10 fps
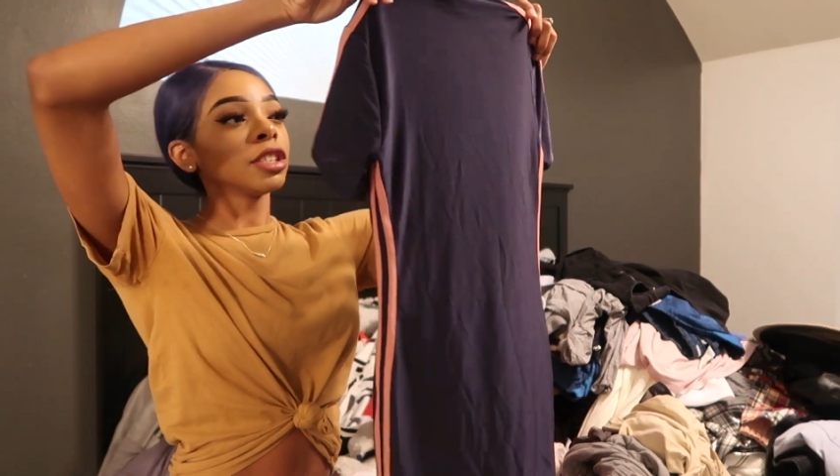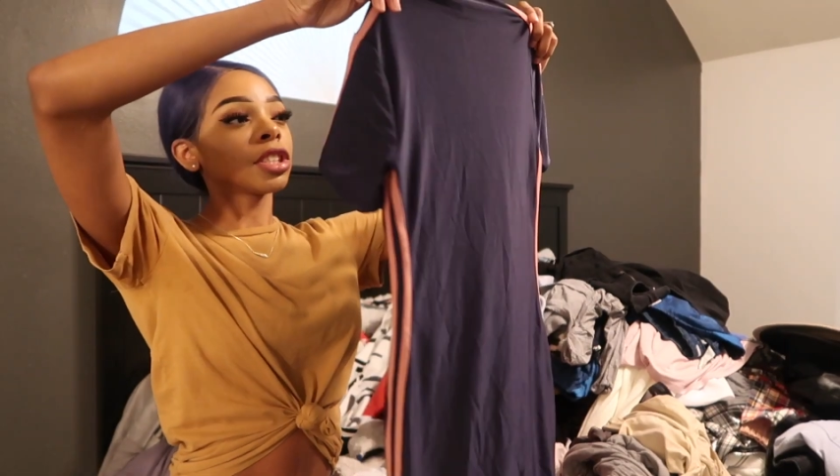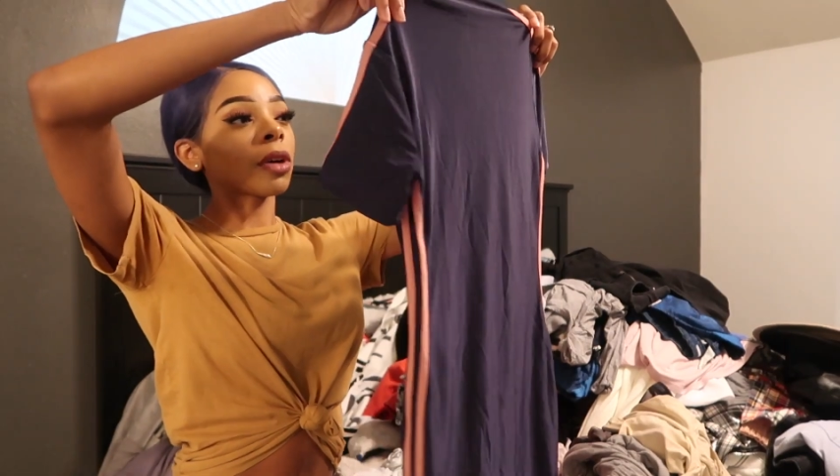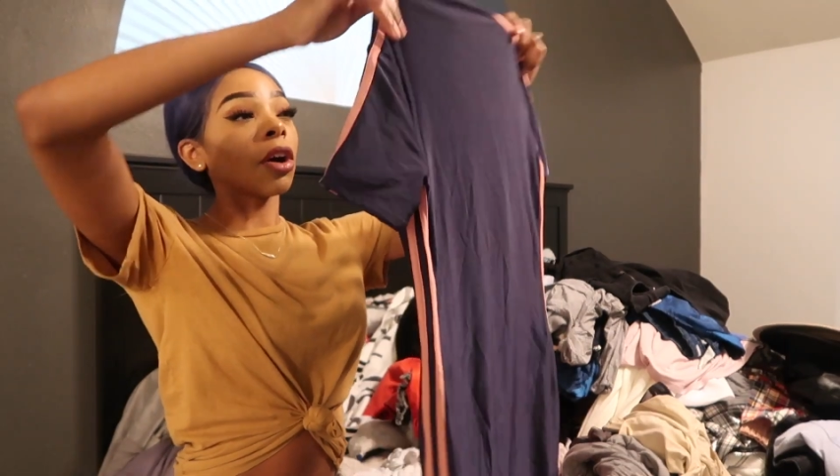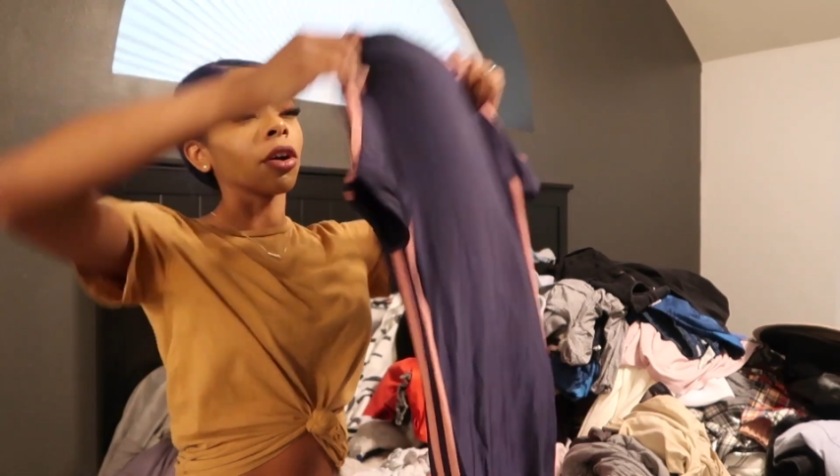
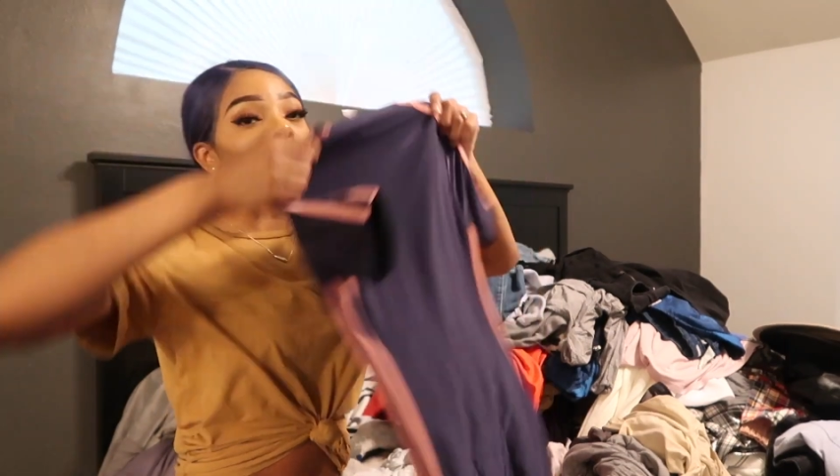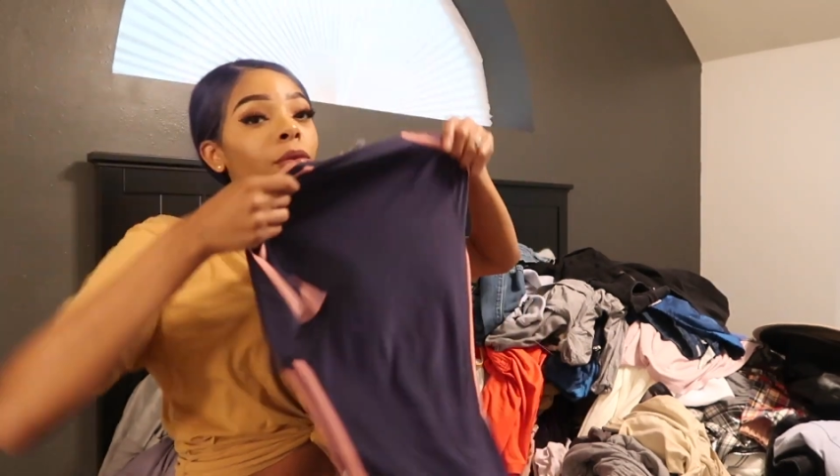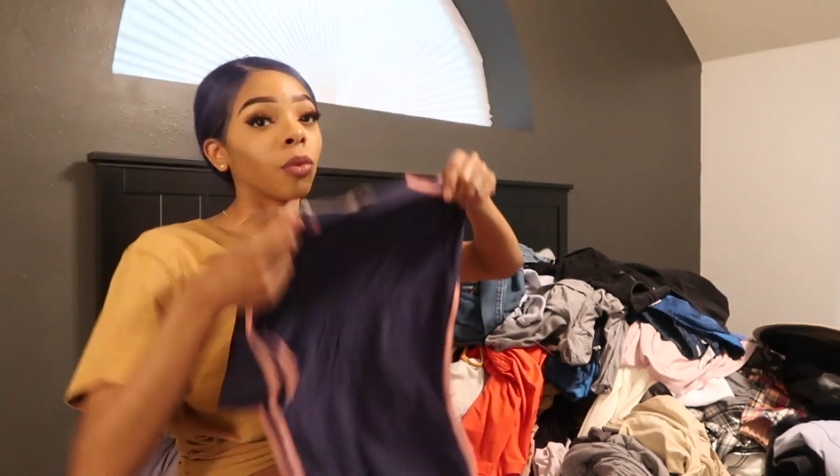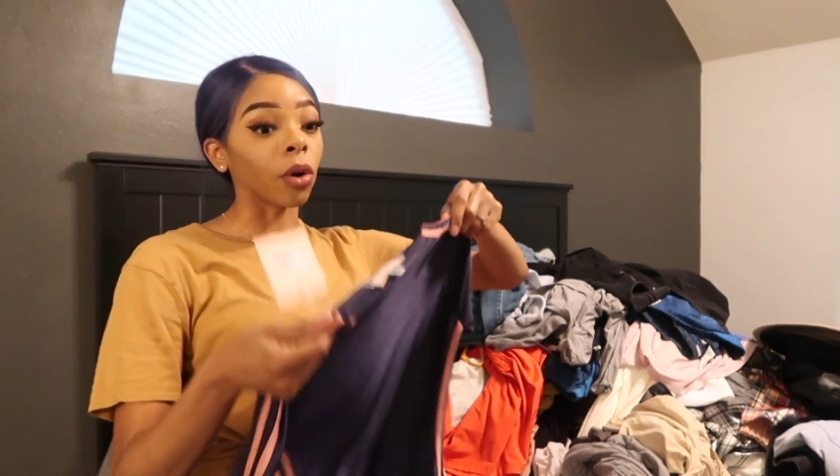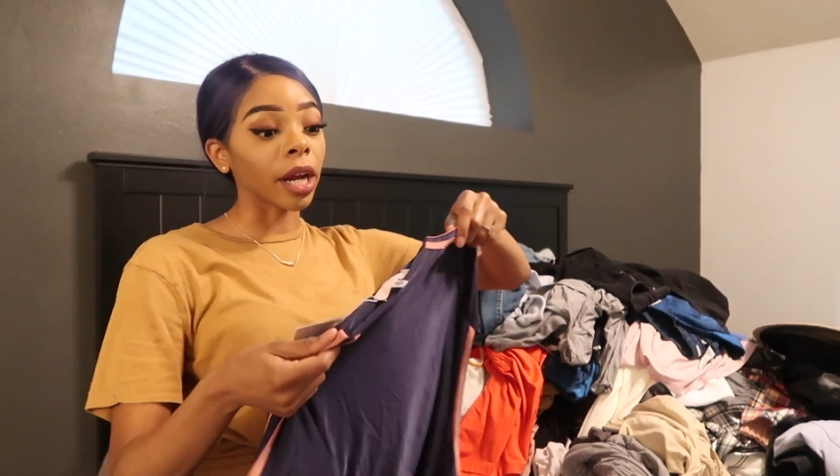So I
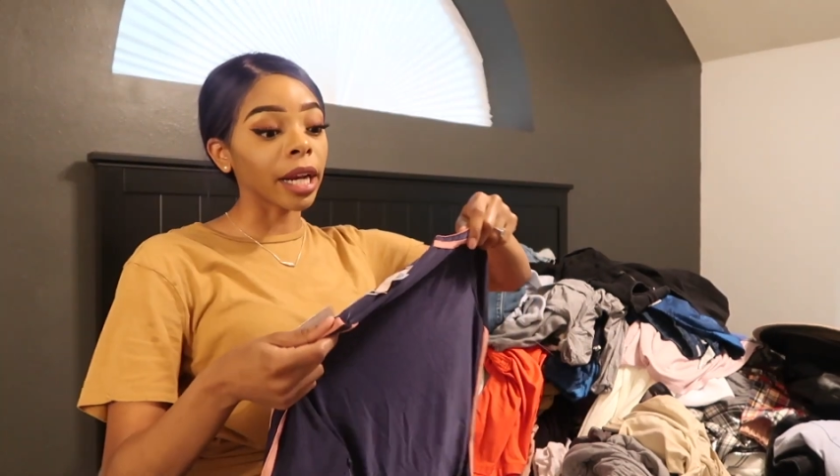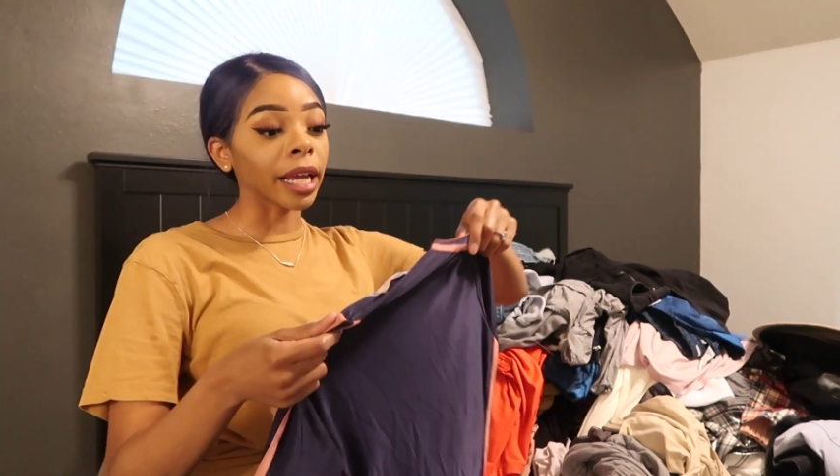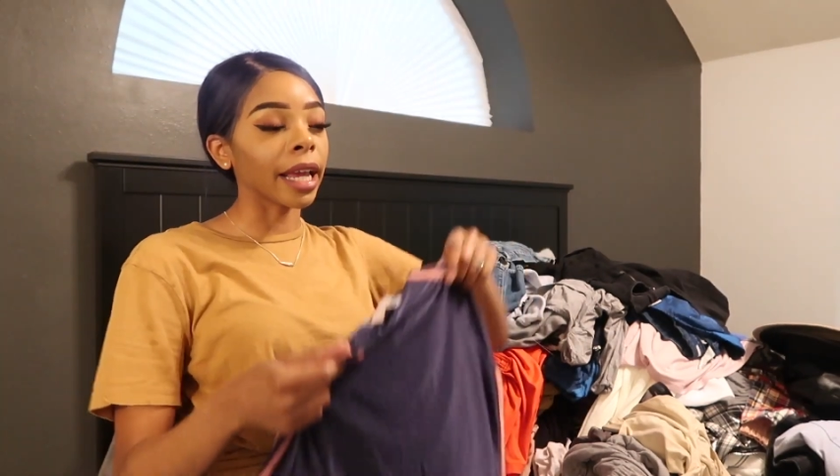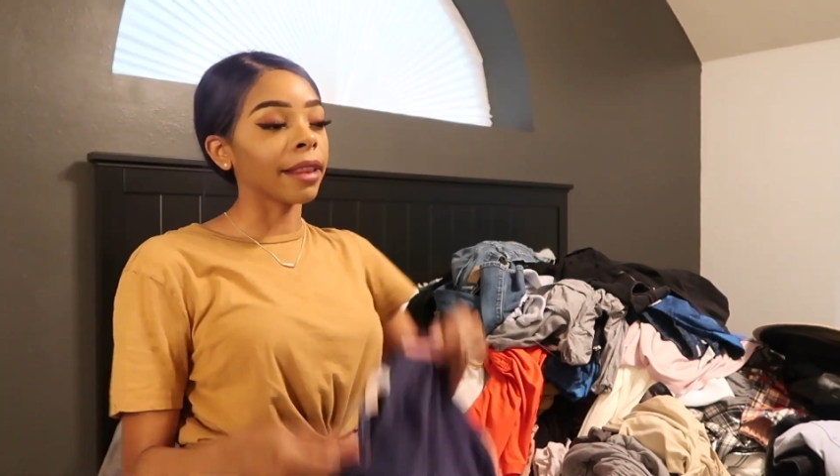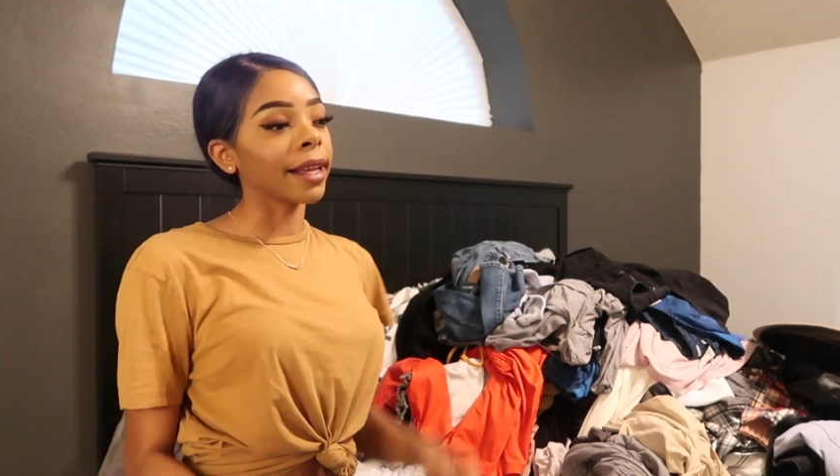ordered one
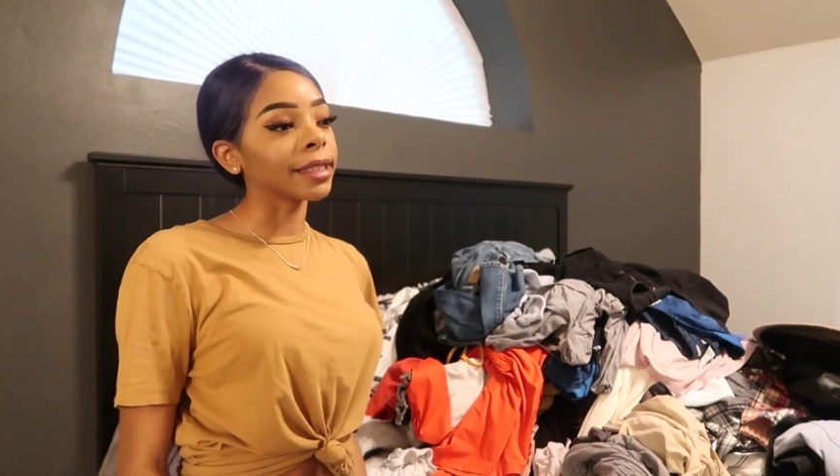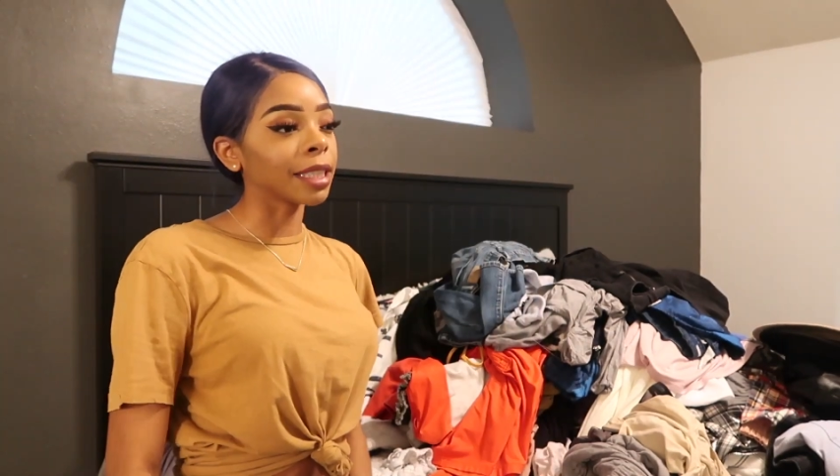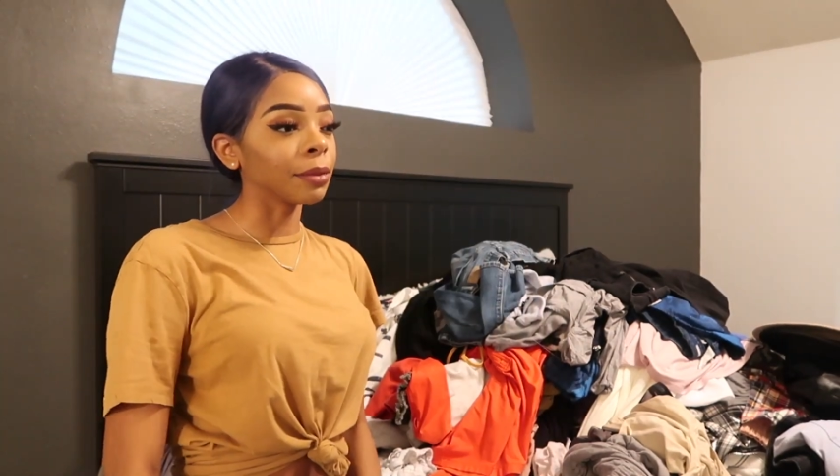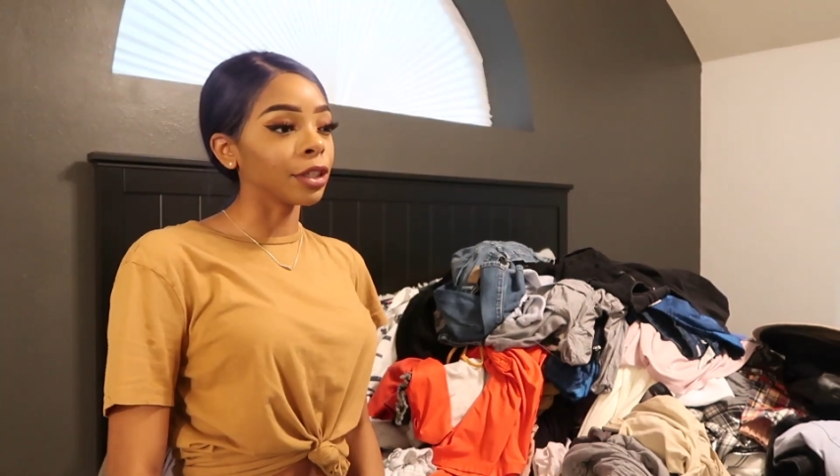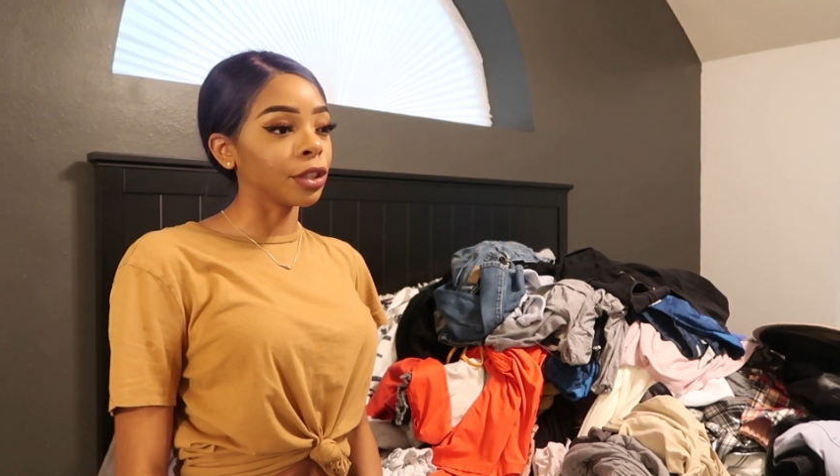and they
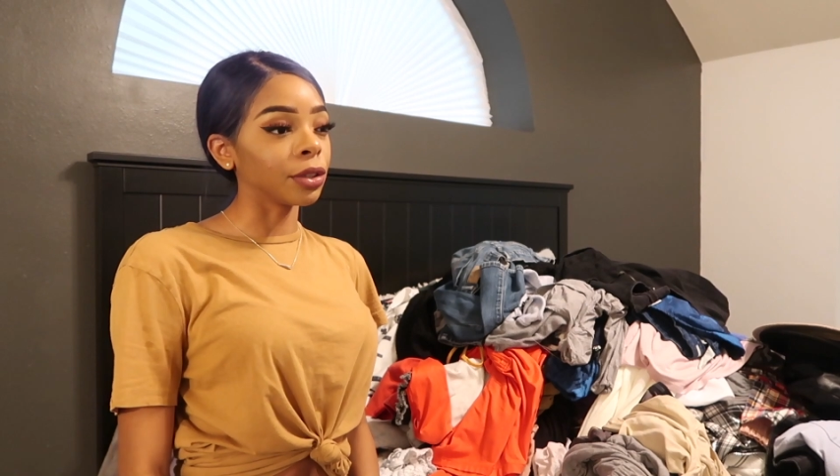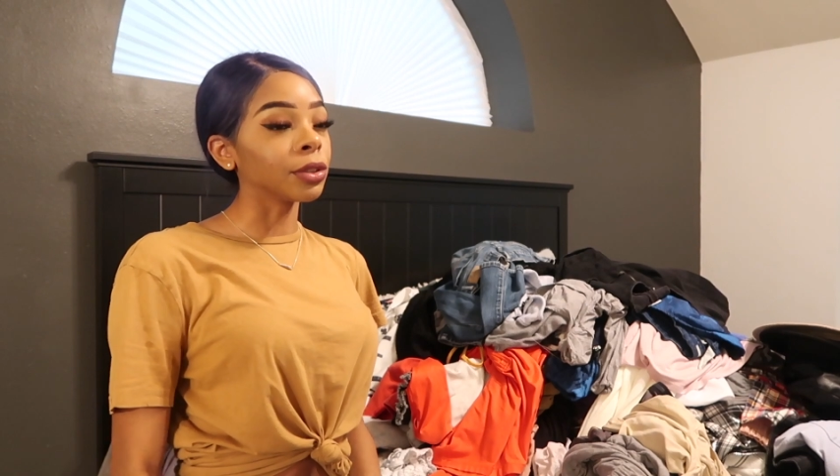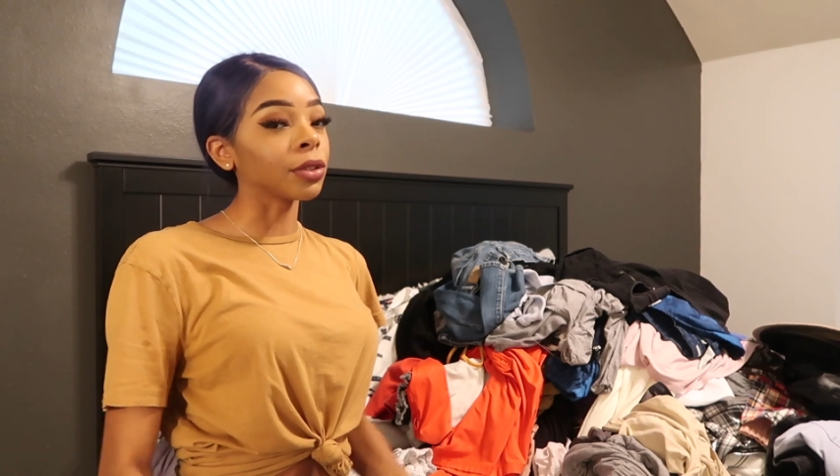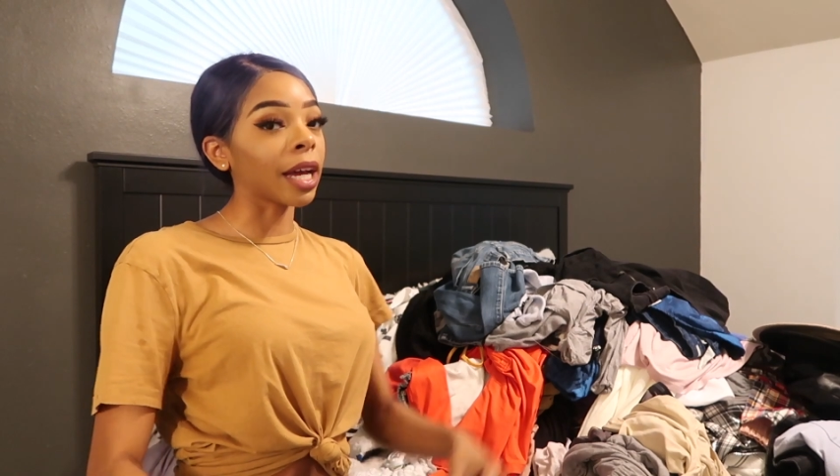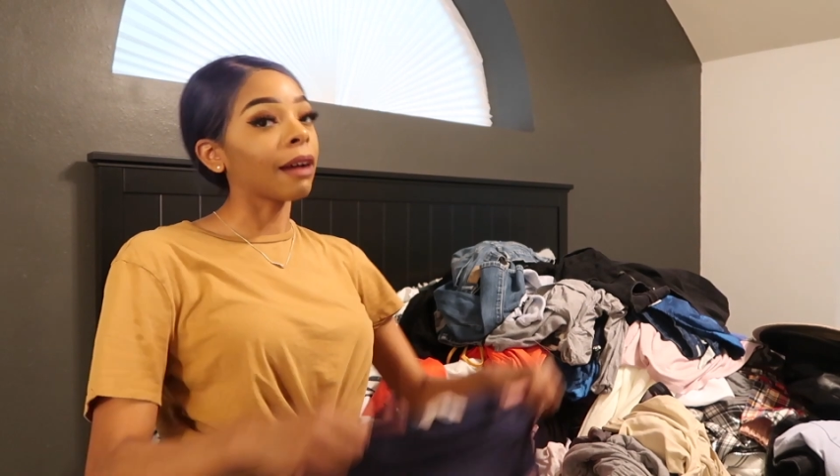sent me
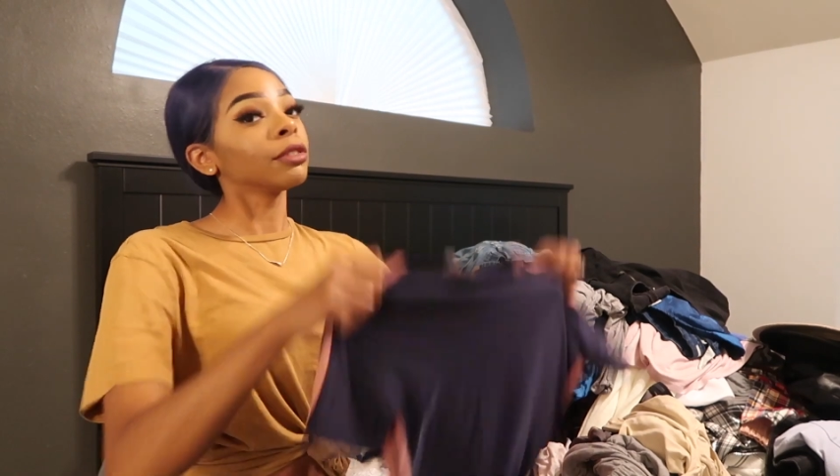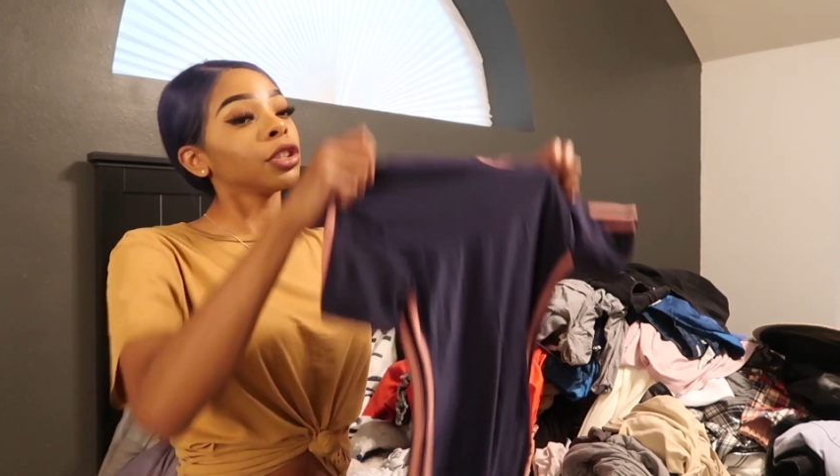two. So I have